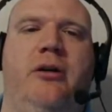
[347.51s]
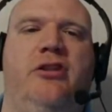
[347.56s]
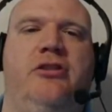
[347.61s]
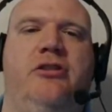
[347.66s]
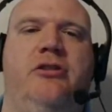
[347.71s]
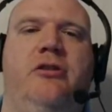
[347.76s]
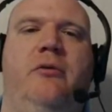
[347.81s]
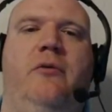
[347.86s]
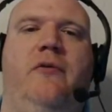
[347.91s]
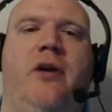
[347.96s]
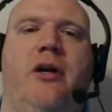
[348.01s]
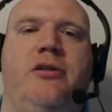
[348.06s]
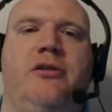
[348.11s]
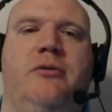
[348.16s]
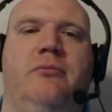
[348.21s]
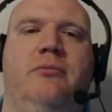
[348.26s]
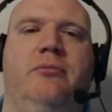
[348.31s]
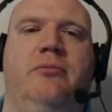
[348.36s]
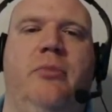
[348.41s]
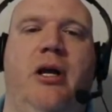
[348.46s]
just so we've got
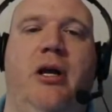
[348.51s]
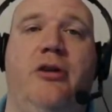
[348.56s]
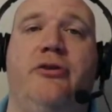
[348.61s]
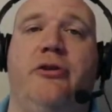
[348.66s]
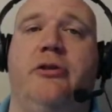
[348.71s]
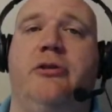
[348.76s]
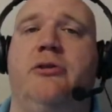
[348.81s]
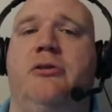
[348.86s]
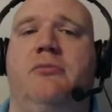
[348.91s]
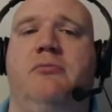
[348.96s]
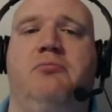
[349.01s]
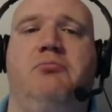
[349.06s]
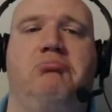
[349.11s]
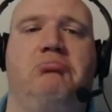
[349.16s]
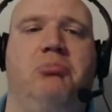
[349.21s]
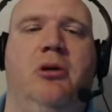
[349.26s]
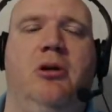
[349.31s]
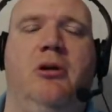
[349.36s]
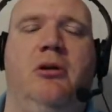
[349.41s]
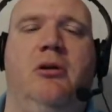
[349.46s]
some interest,
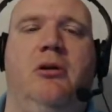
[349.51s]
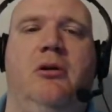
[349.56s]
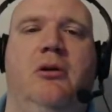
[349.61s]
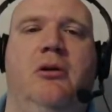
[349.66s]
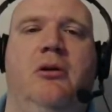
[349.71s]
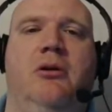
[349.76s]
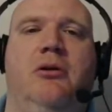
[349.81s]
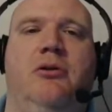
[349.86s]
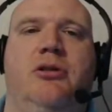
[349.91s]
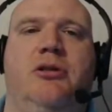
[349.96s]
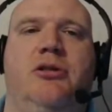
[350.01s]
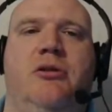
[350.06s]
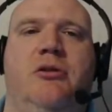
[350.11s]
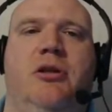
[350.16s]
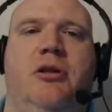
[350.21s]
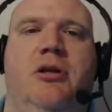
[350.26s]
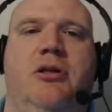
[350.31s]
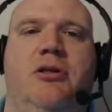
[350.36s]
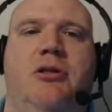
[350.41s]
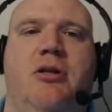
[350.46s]
just so
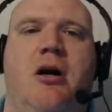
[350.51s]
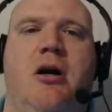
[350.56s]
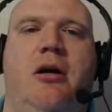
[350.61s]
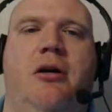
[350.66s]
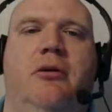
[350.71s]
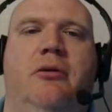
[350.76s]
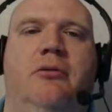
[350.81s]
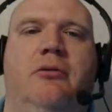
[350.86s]
that it's not